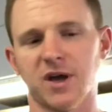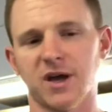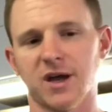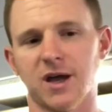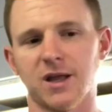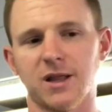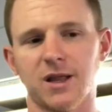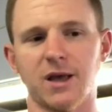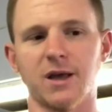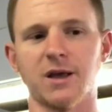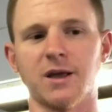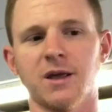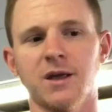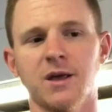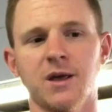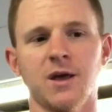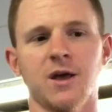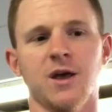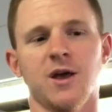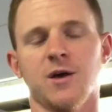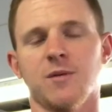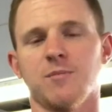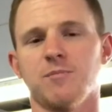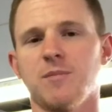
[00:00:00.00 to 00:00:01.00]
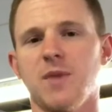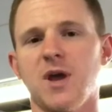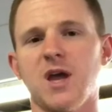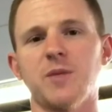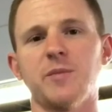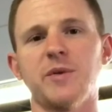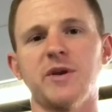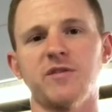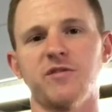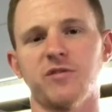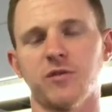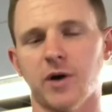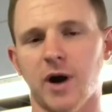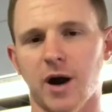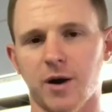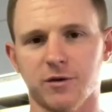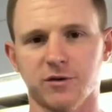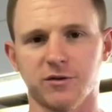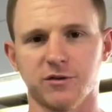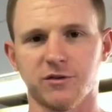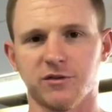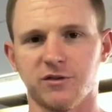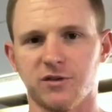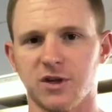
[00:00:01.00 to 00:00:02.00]
I got like maybe 4
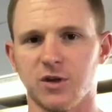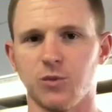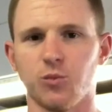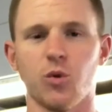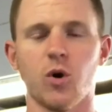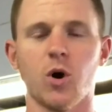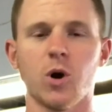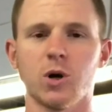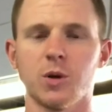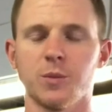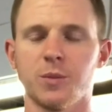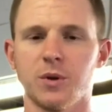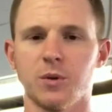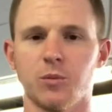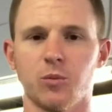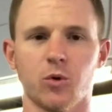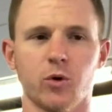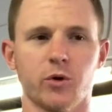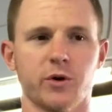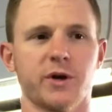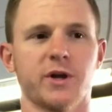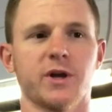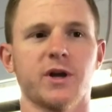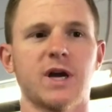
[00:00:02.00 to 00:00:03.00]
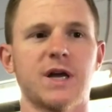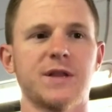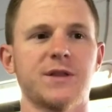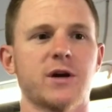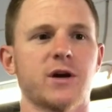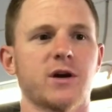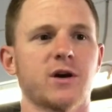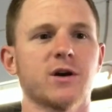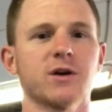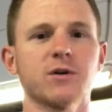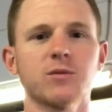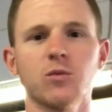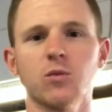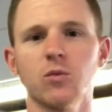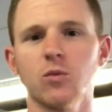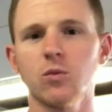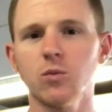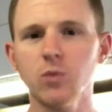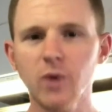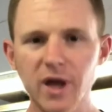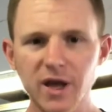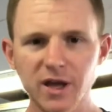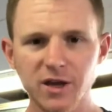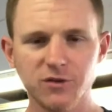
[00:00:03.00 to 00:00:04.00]
hours of sleep. Woke up in the morning, got there
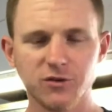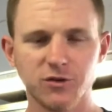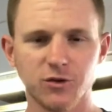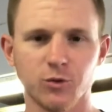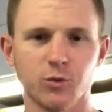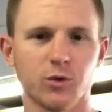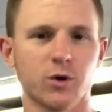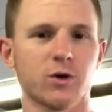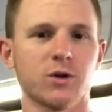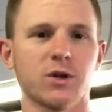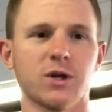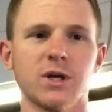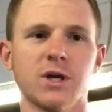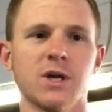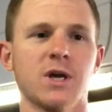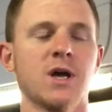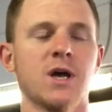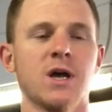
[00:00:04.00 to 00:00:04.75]
way too early.